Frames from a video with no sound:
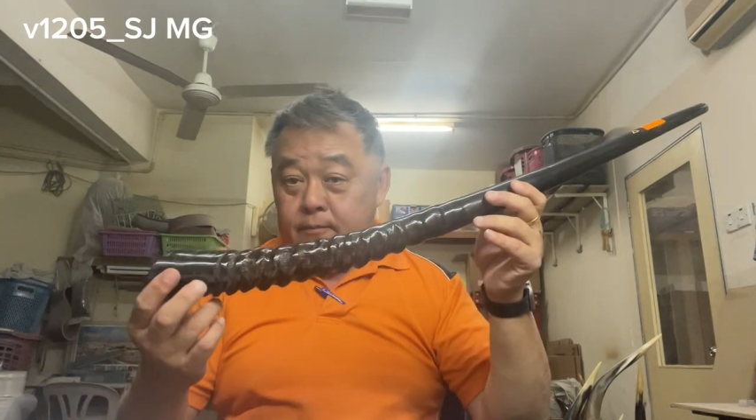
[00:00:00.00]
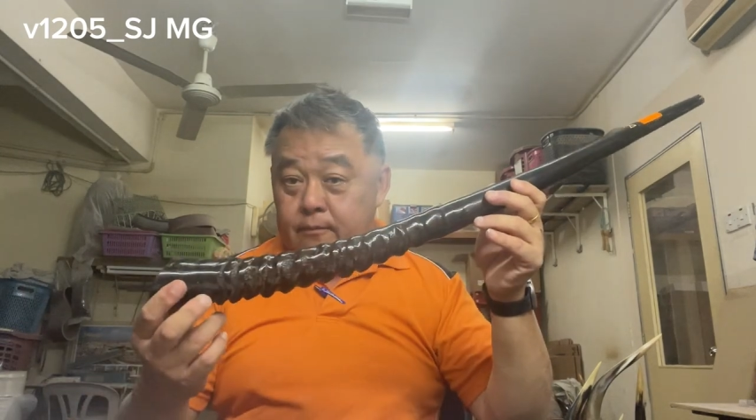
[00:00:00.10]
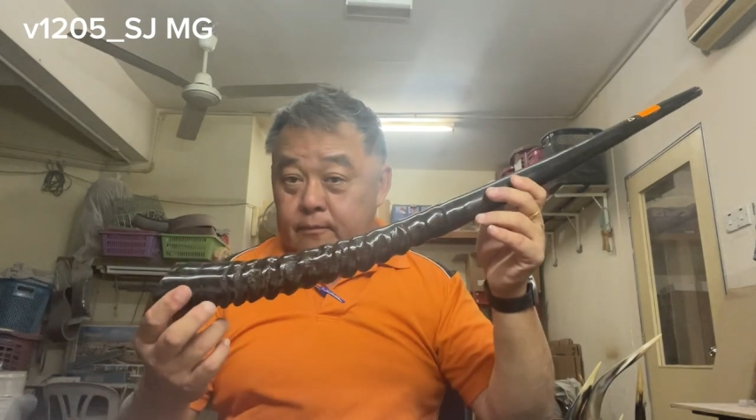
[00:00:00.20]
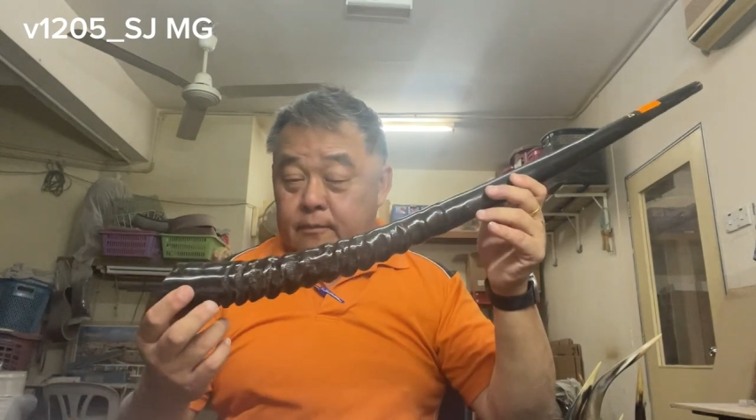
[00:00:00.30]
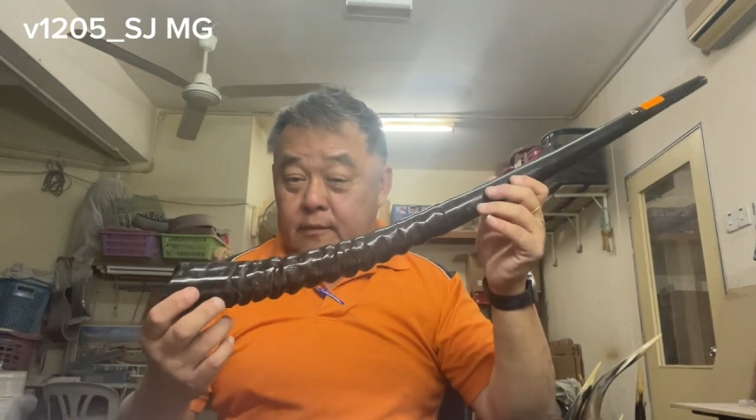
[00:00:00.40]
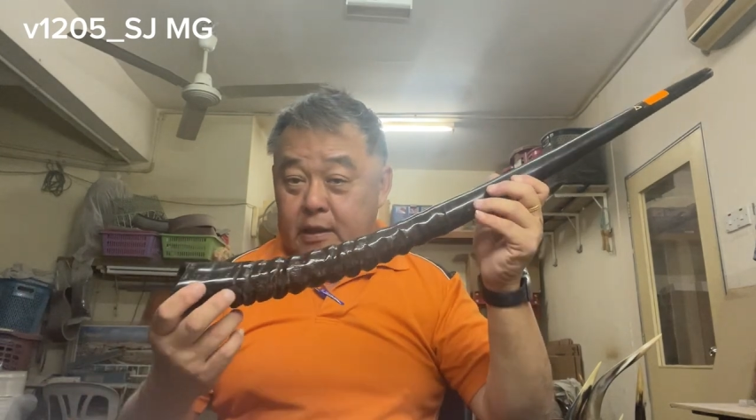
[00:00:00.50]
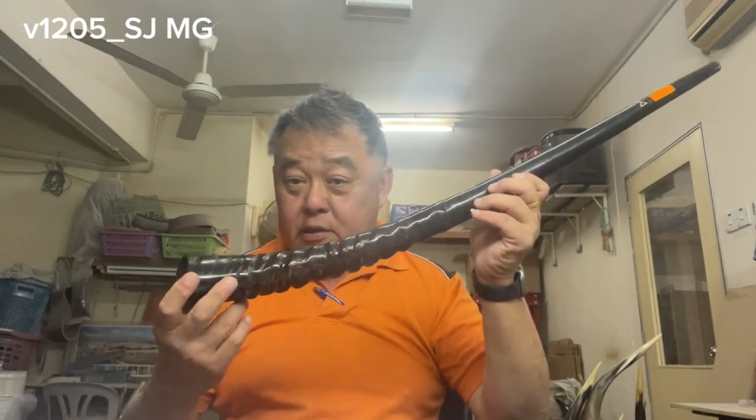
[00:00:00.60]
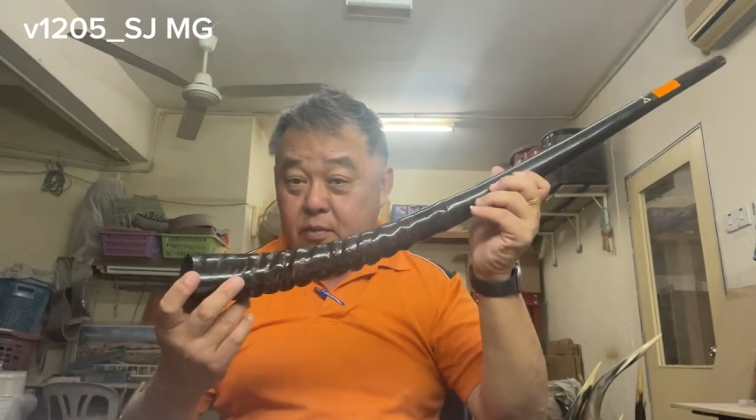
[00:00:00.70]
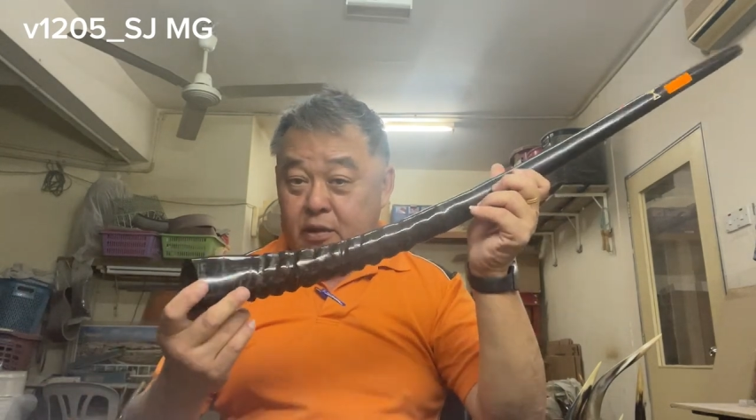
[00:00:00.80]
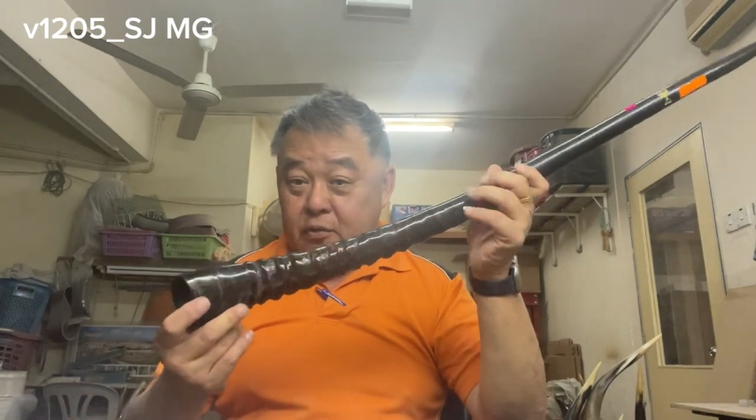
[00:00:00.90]
This
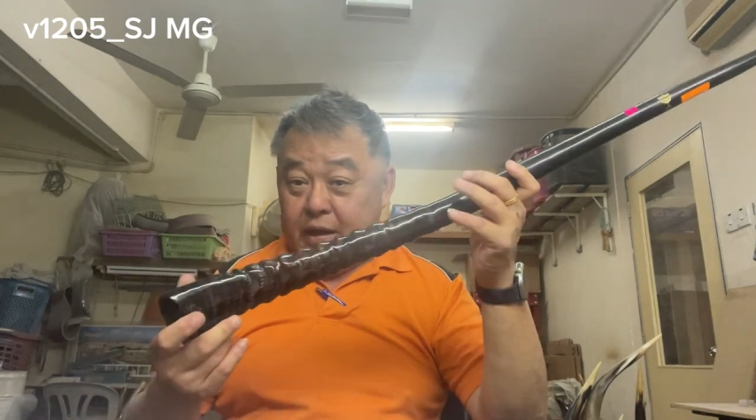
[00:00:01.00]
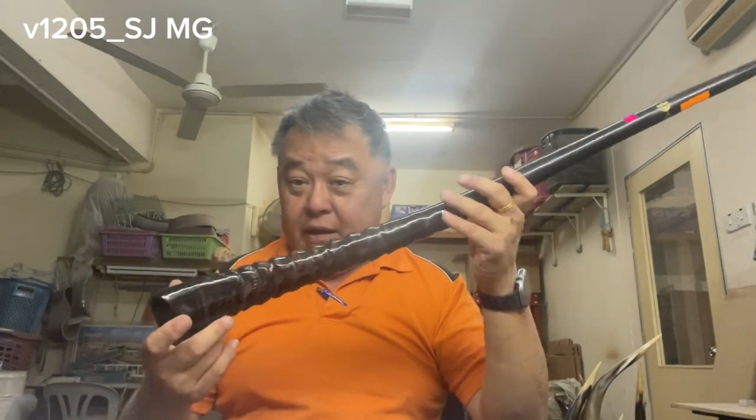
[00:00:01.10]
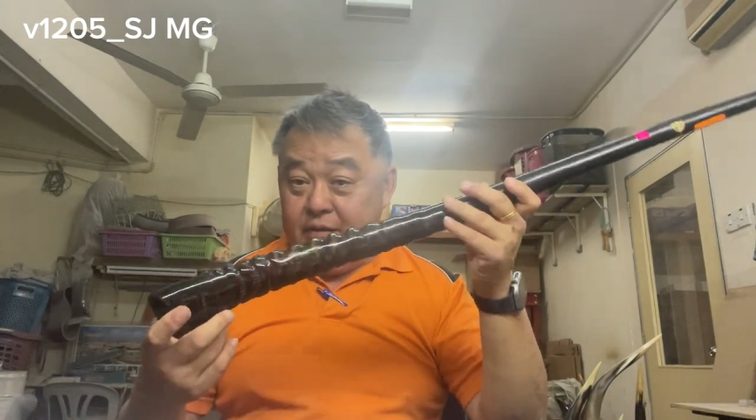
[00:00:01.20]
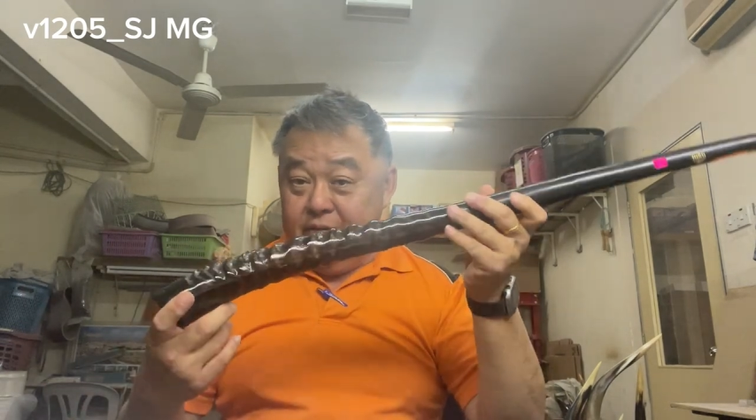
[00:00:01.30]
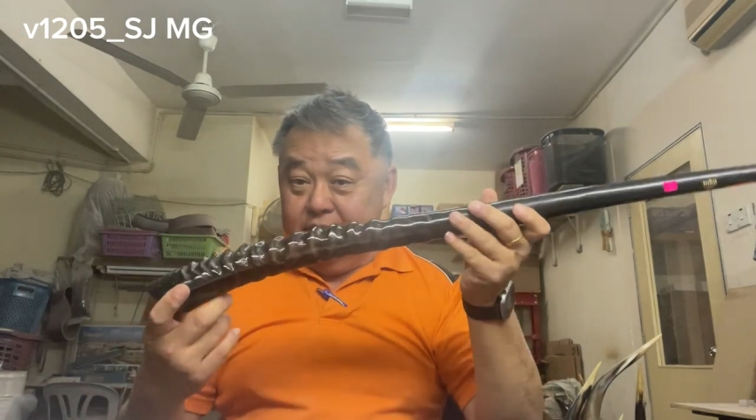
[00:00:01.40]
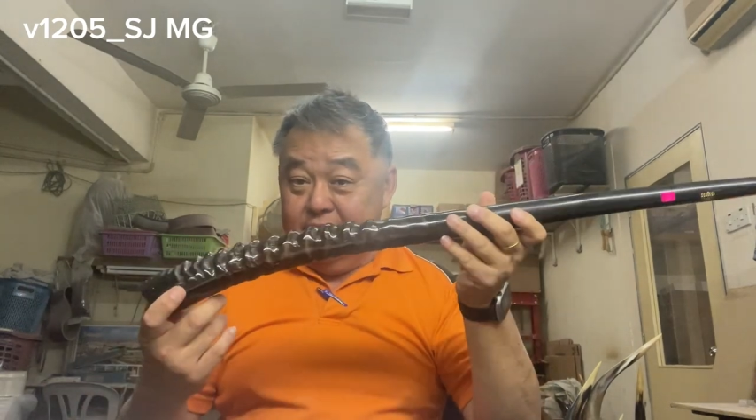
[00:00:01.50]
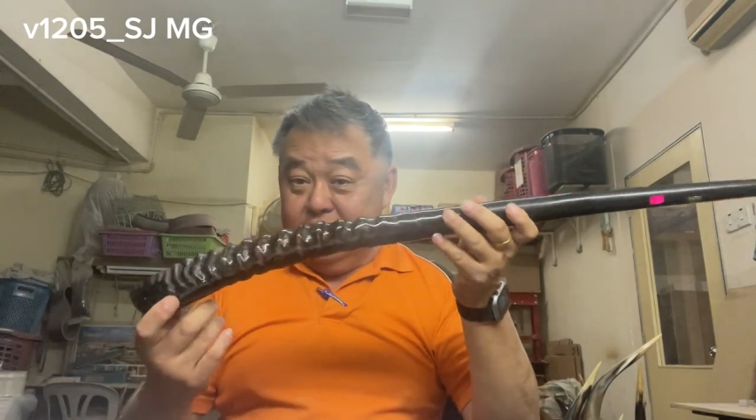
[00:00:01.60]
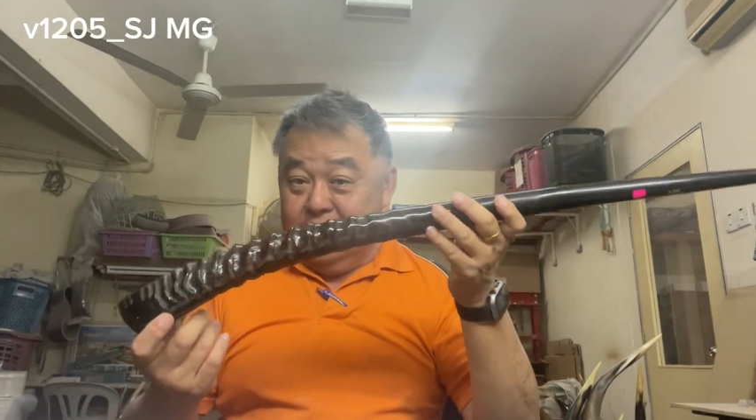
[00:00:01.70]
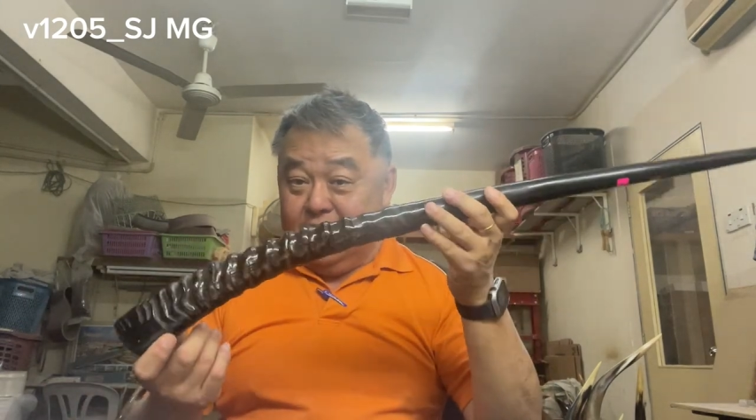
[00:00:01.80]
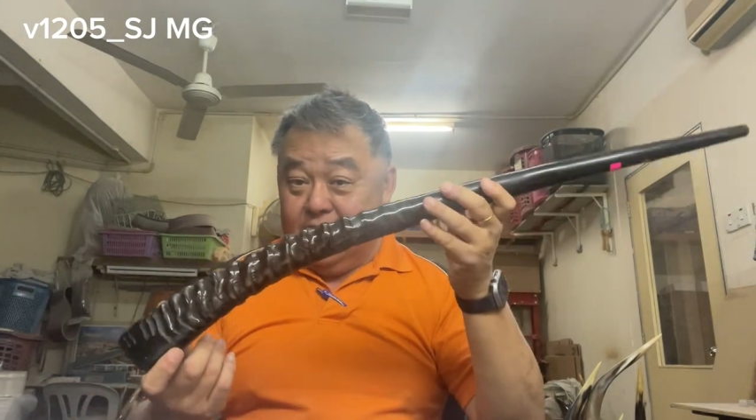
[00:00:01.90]
is what you get.
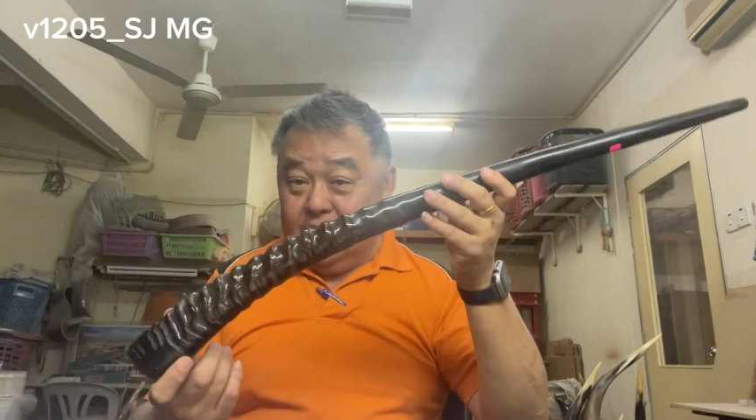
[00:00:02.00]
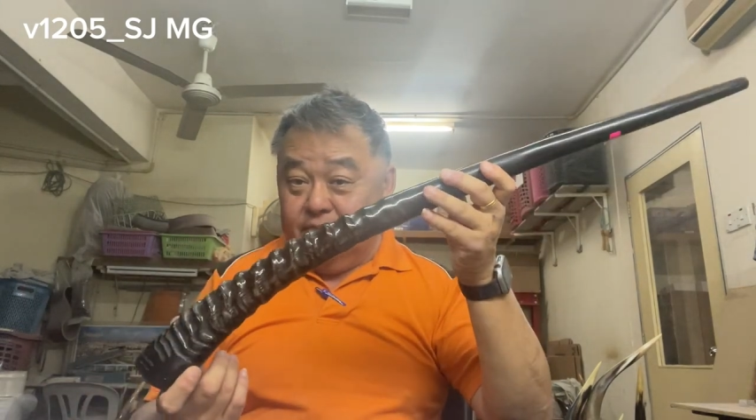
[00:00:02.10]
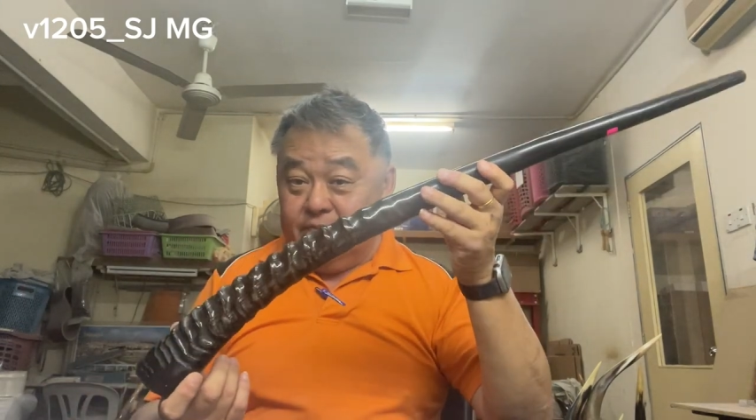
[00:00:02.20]
Yeah.